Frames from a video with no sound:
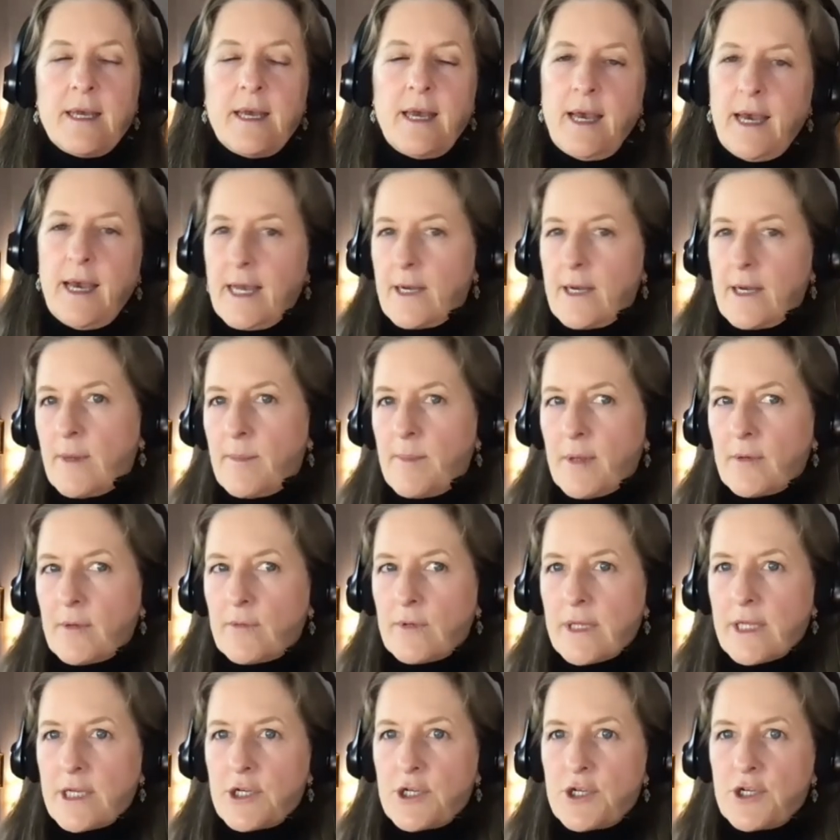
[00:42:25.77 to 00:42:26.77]
How do I build
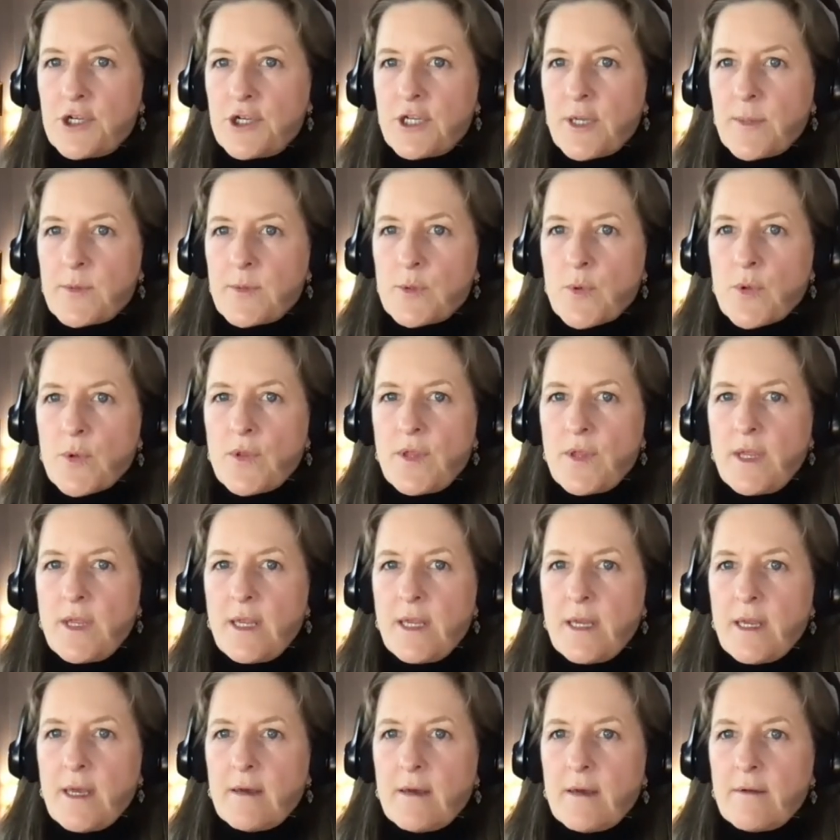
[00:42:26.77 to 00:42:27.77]
relationships with
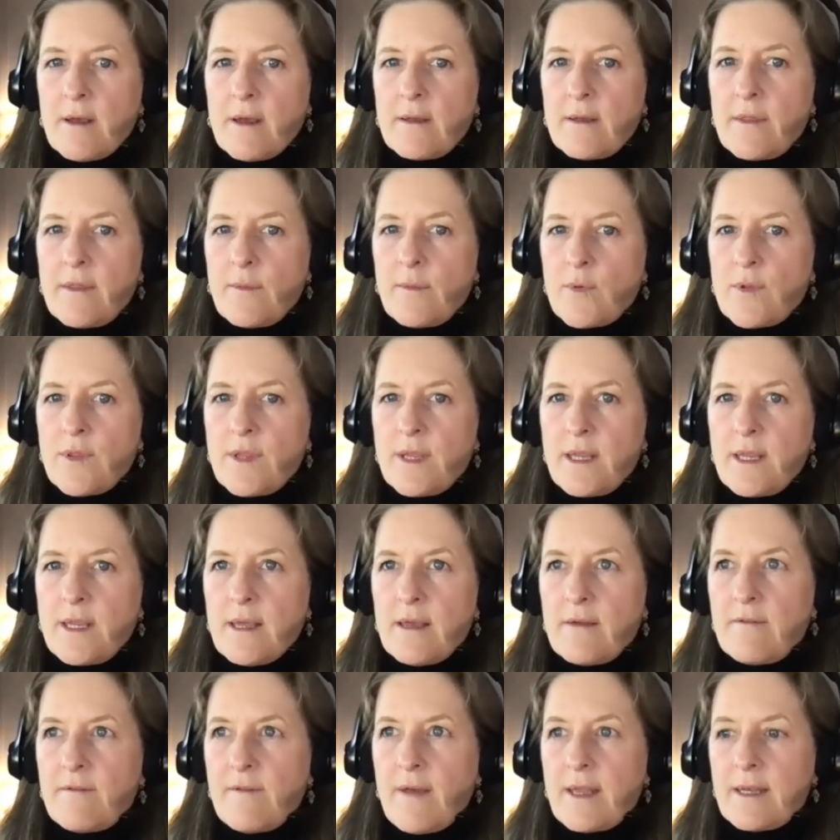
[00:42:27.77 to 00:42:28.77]
the
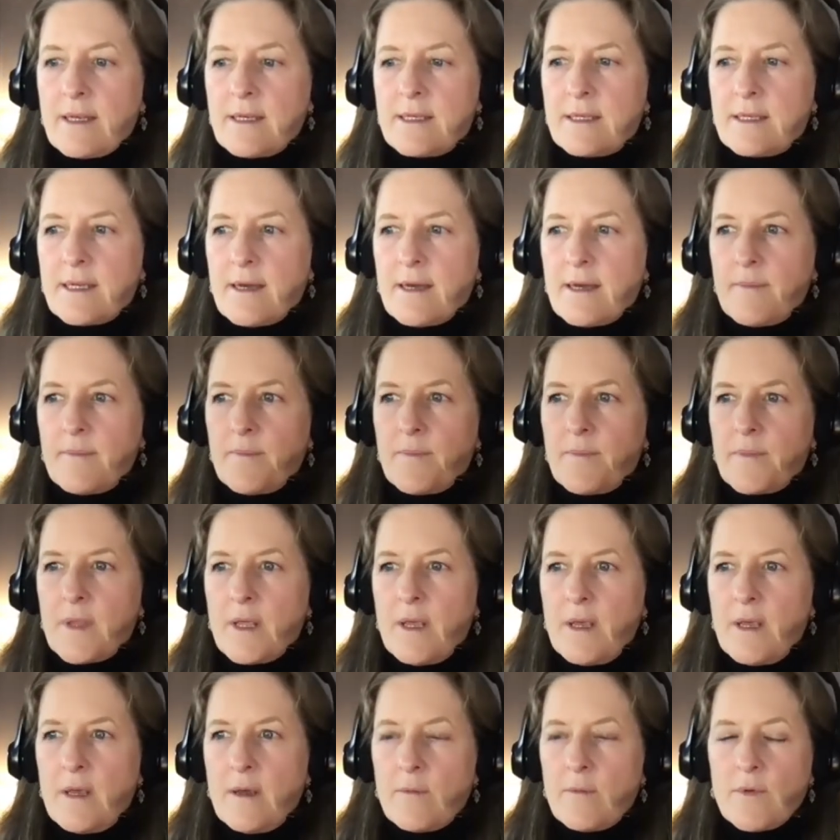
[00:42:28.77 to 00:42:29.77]
event
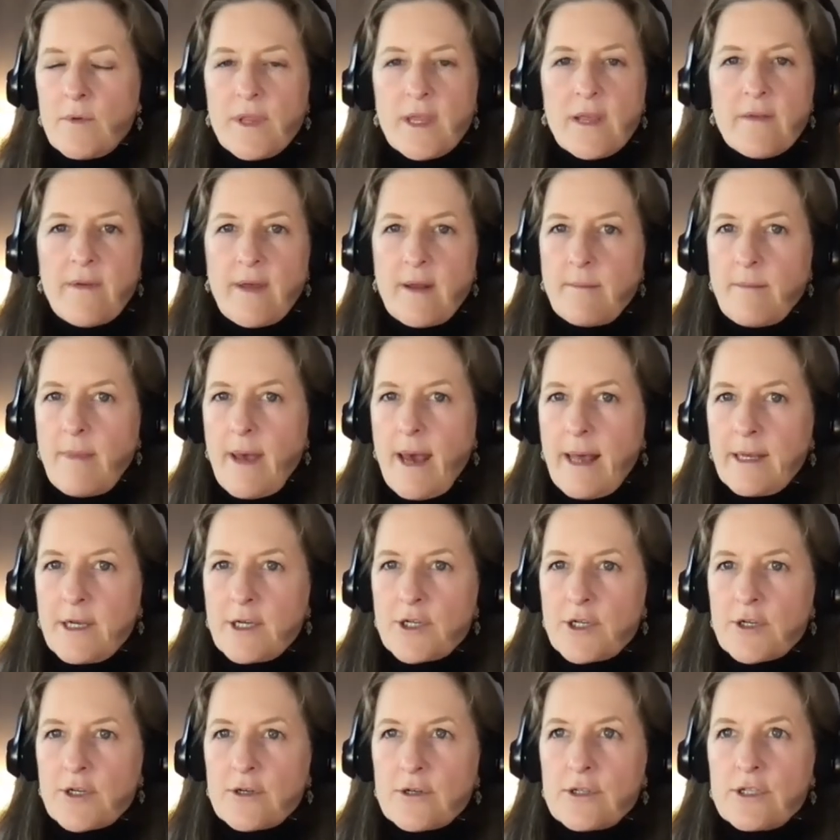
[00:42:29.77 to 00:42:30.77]

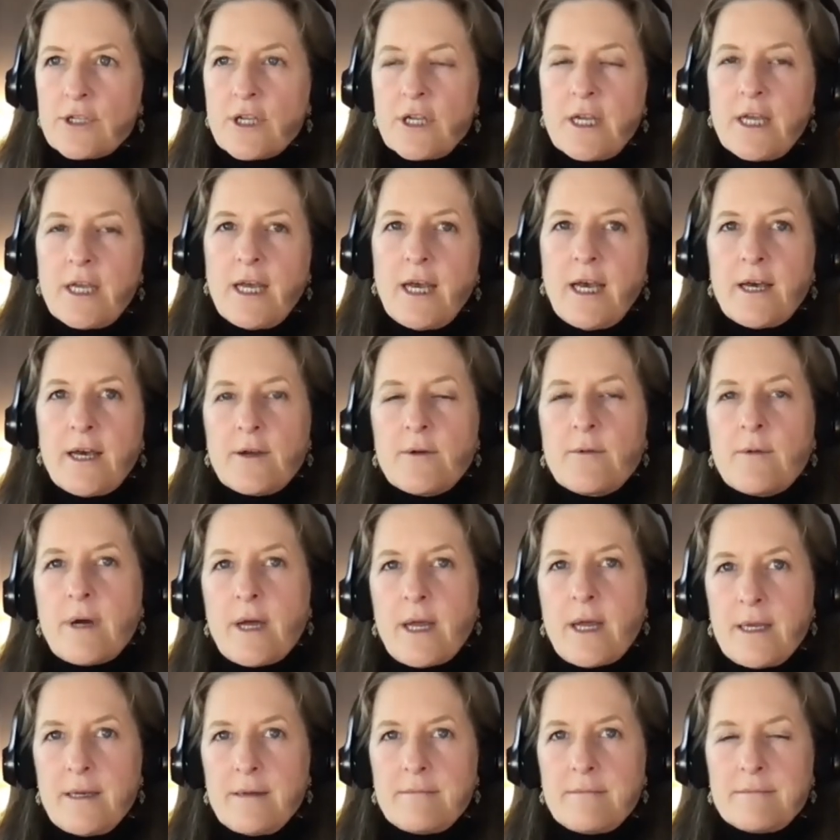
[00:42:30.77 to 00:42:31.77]
managers? How do
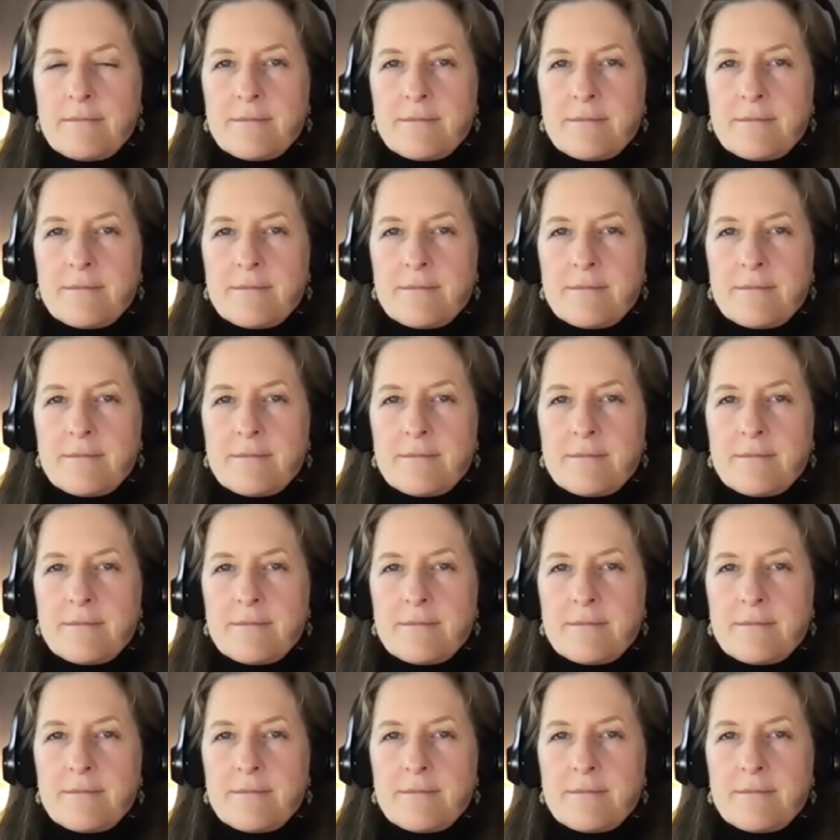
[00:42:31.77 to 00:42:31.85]
I,